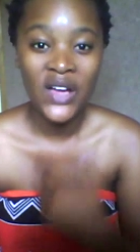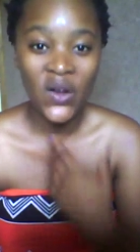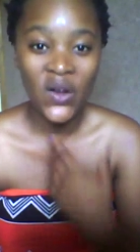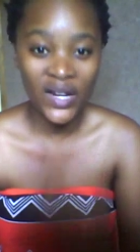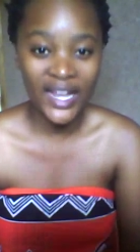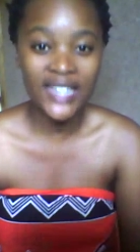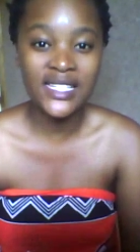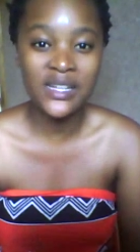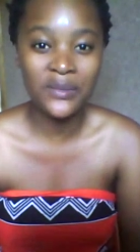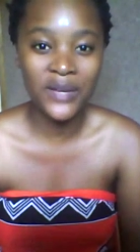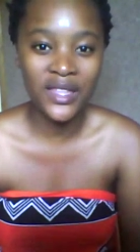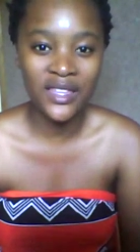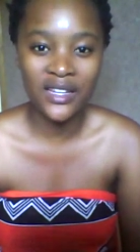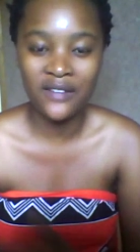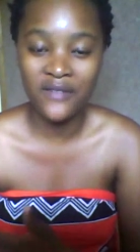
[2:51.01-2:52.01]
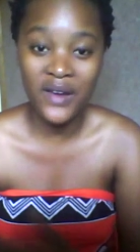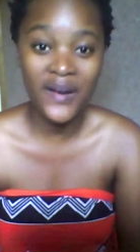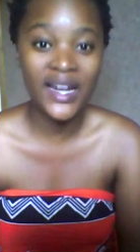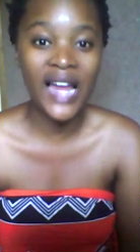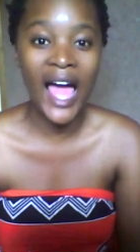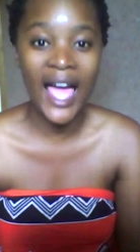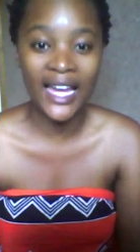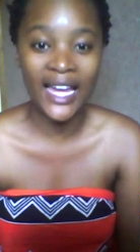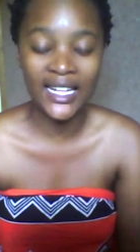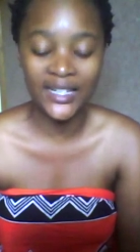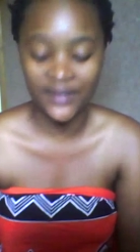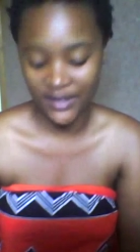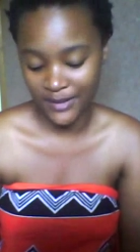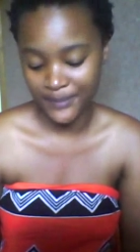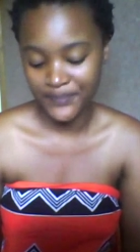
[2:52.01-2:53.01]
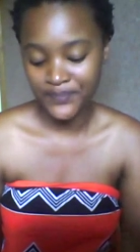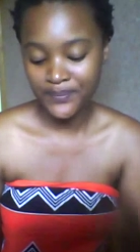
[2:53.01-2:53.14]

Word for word: connecting with at a very high level